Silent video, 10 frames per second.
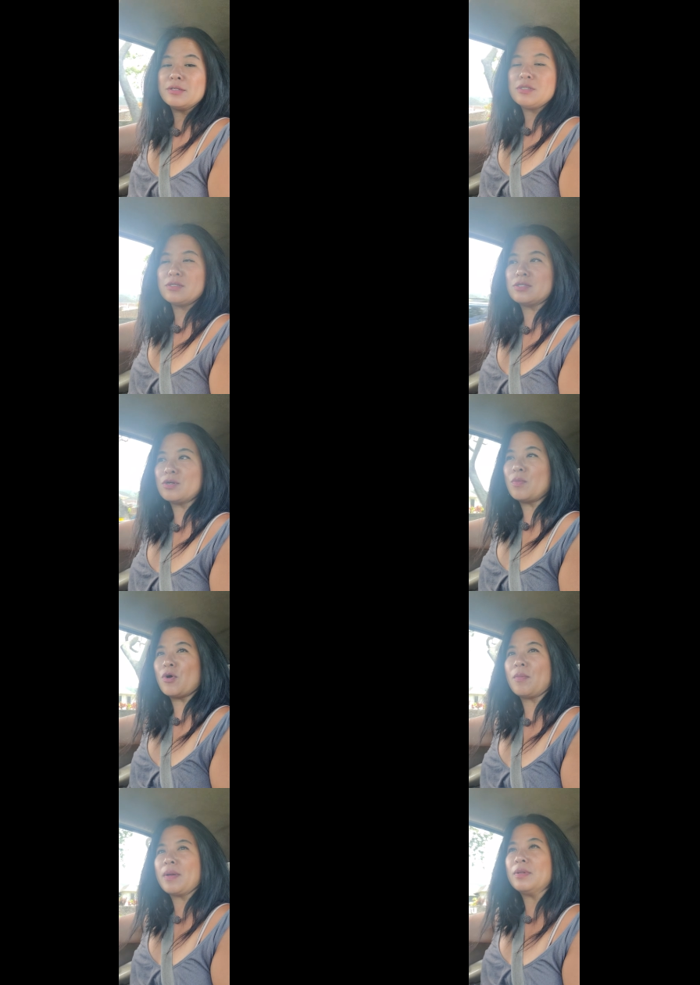system
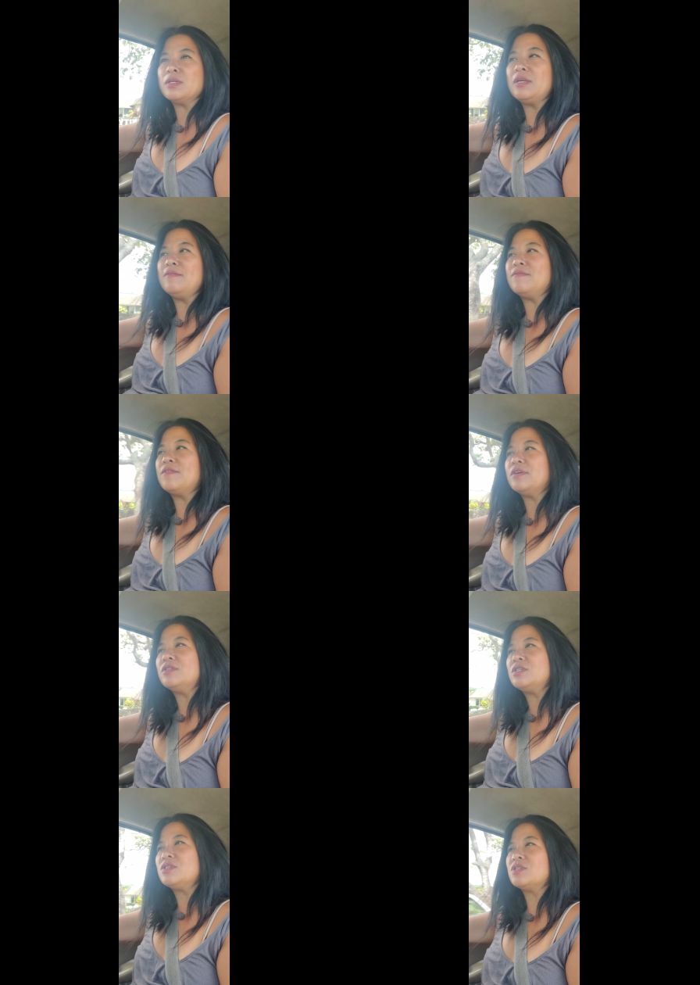or my belief
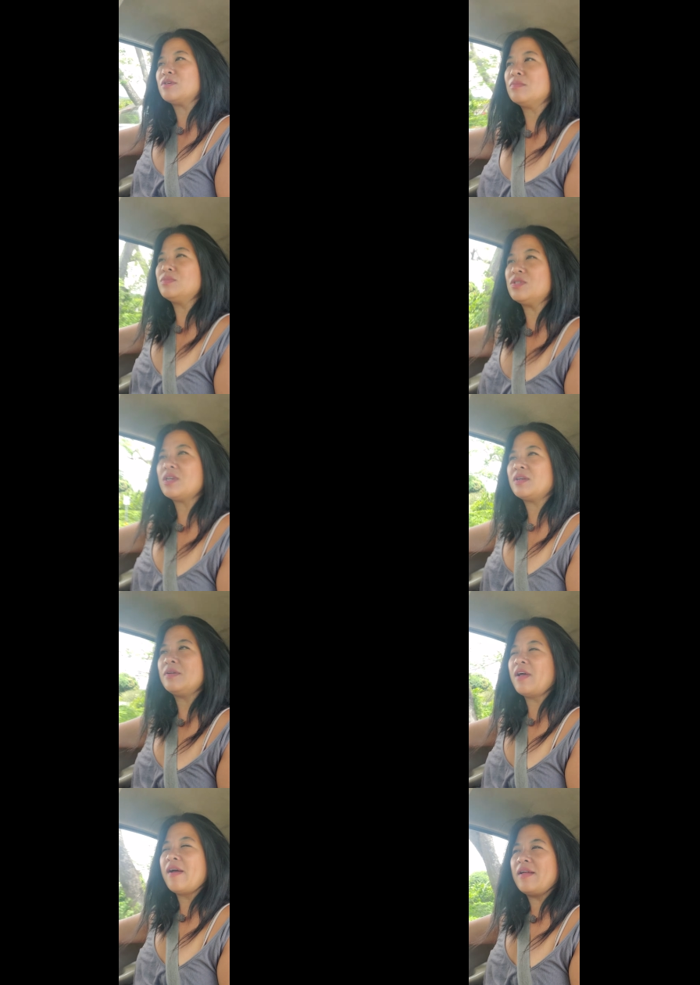systems. And
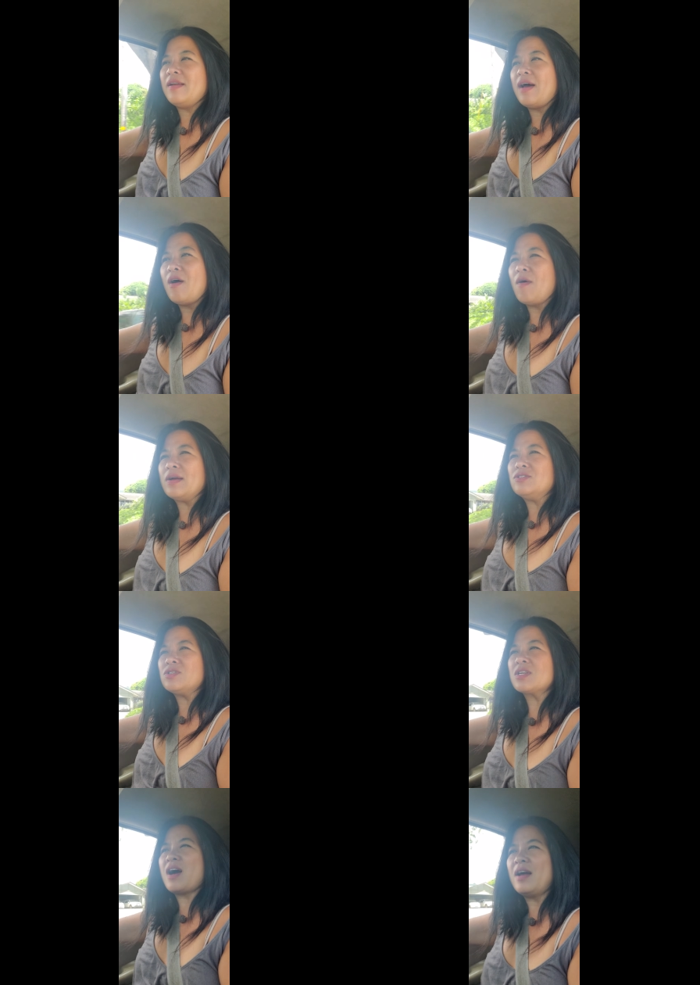now I
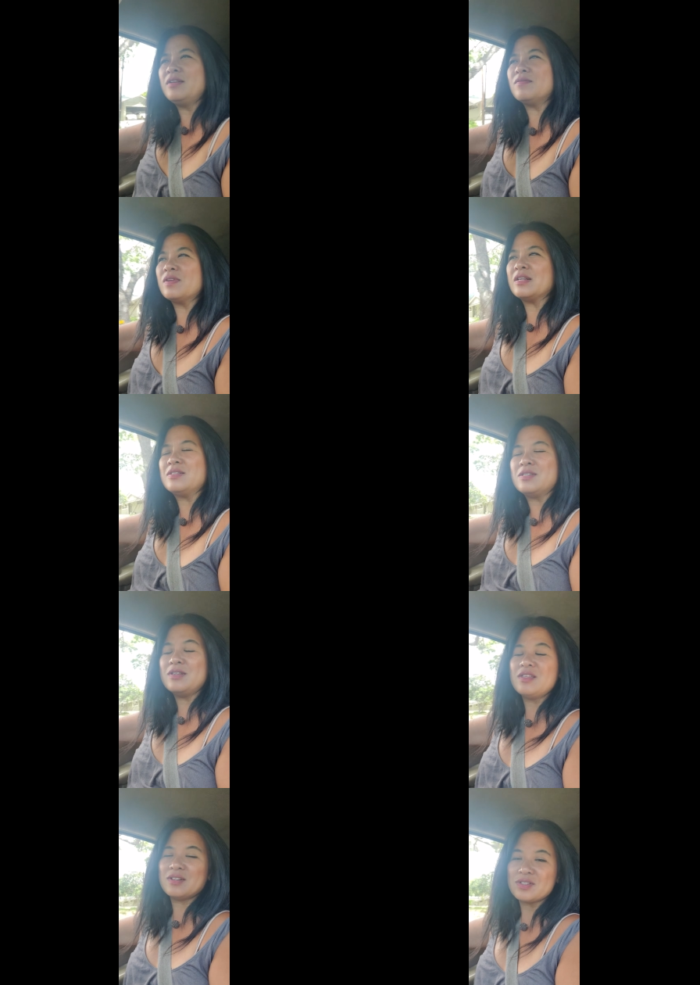just kind of like see
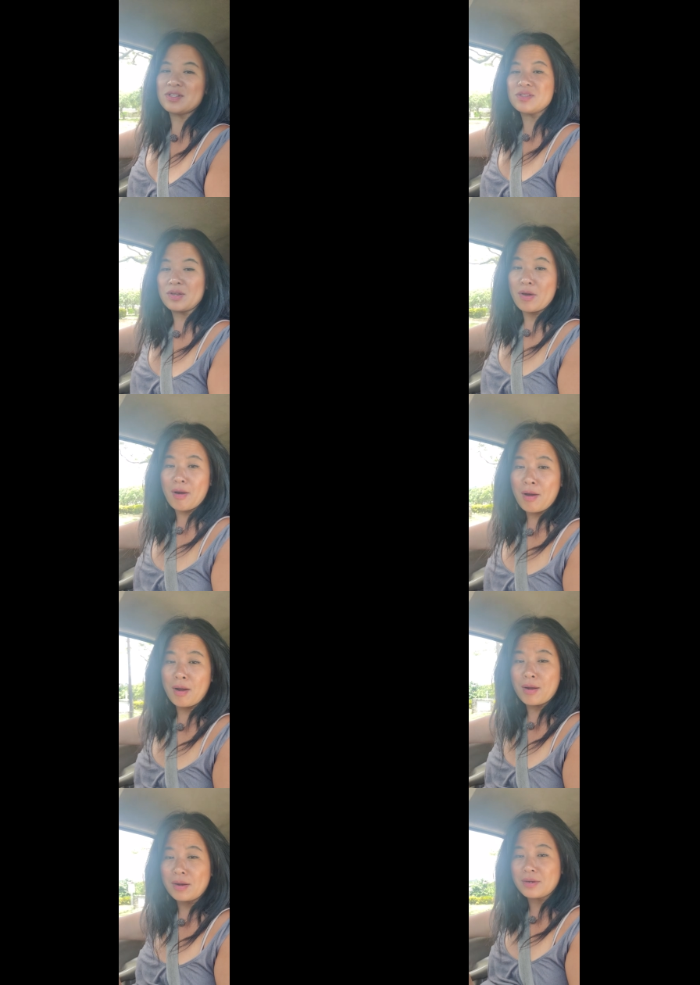things as they
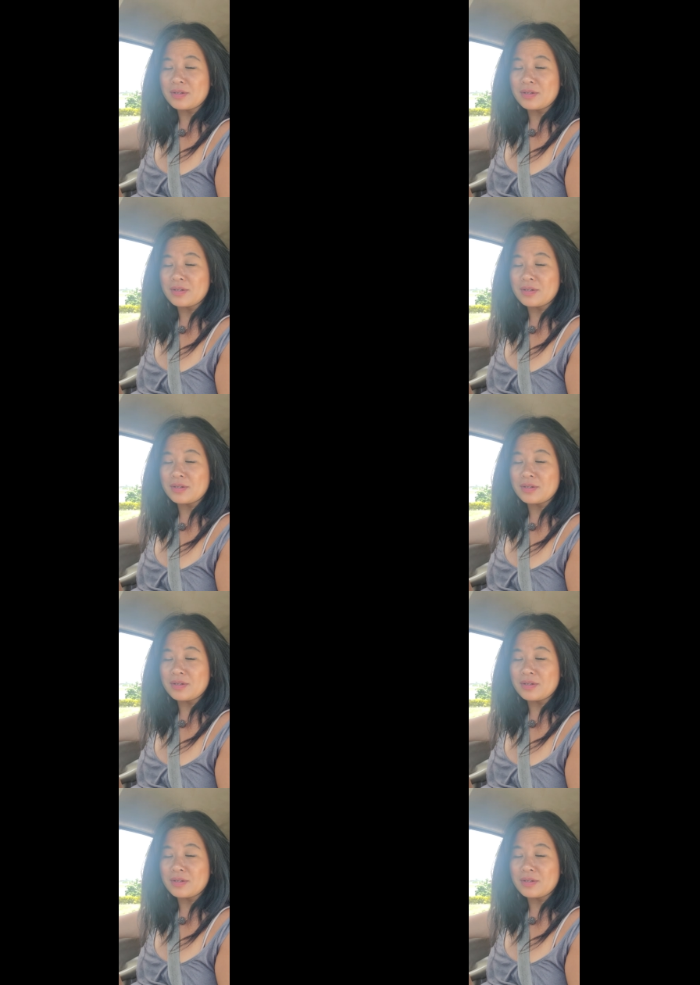are.